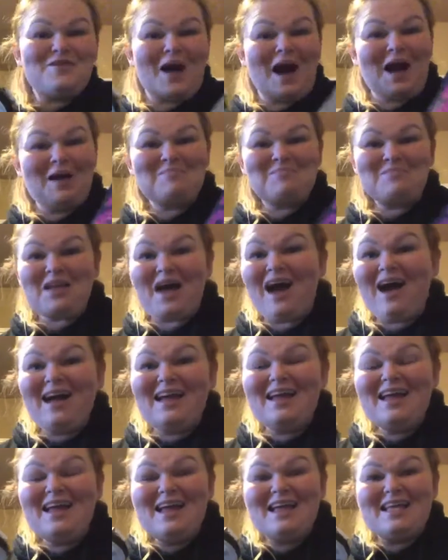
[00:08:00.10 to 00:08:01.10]
so I'm
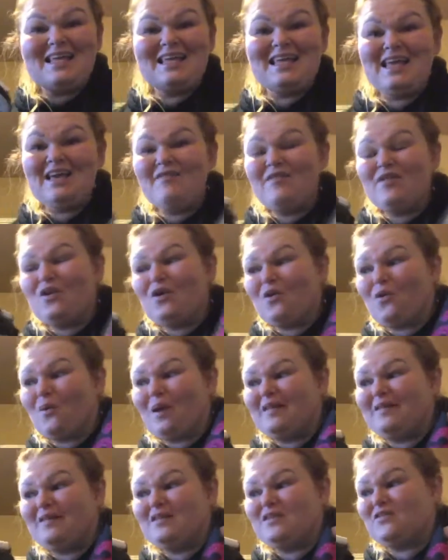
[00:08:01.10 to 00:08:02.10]
not giving
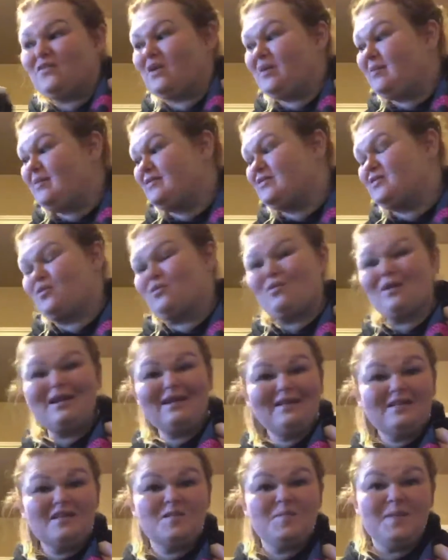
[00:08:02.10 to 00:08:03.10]
away these freebies or
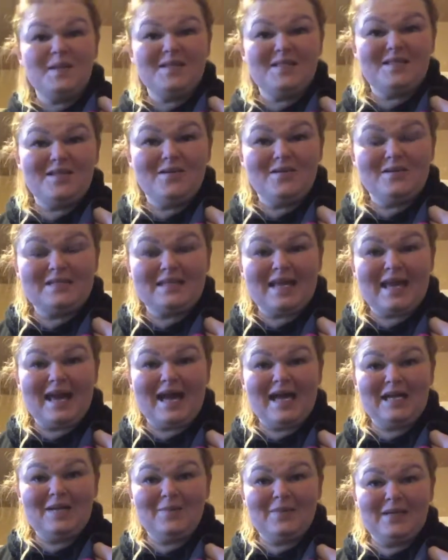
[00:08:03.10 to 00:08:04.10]
running this PCOS
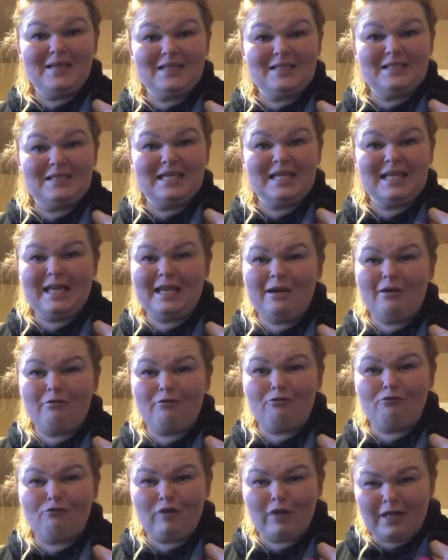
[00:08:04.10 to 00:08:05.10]
Academy to get
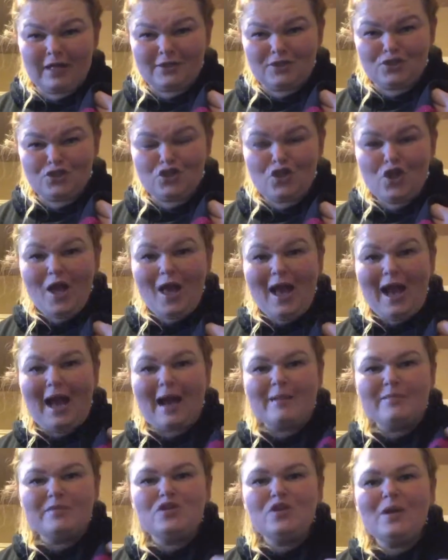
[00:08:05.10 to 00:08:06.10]
rich.
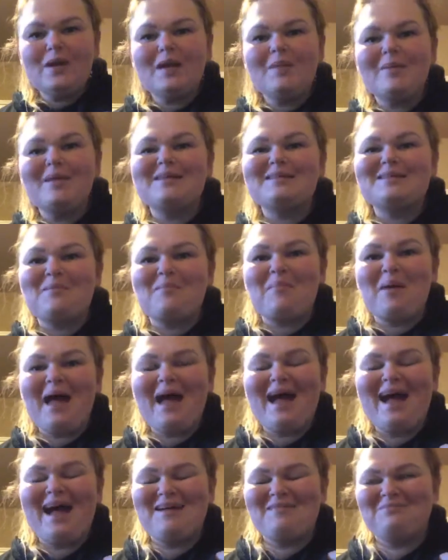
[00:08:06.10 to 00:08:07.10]
I'm doing it because I'm
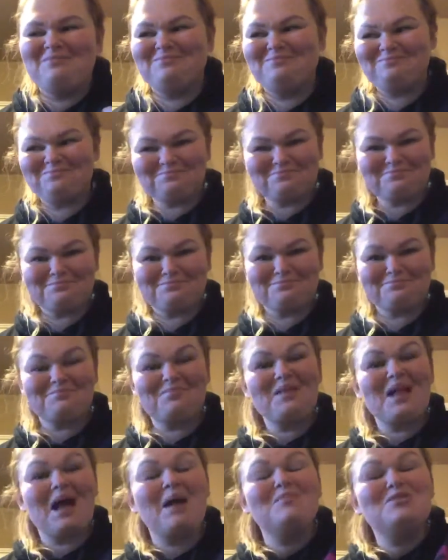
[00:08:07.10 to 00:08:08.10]

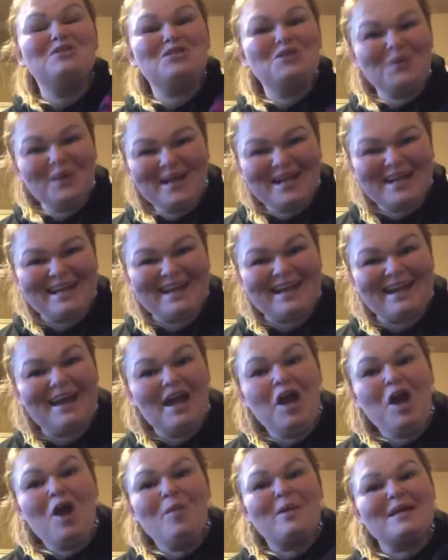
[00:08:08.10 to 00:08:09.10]
I'm doing
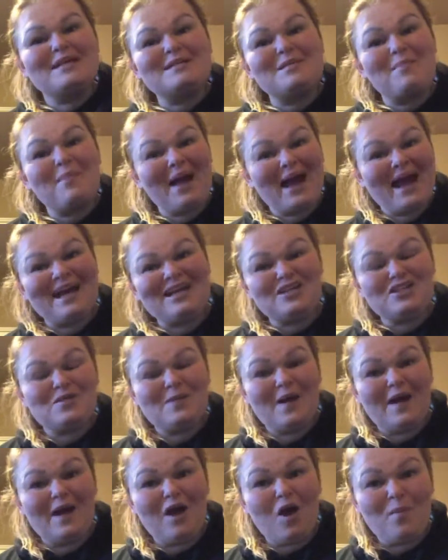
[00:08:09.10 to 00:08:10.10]
it because I'm passionate
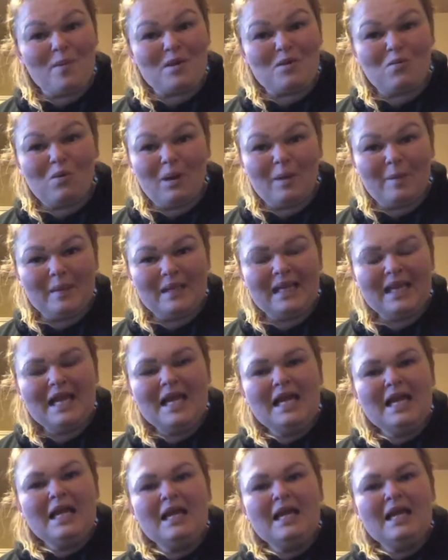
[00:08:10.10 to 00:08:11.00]
about helping women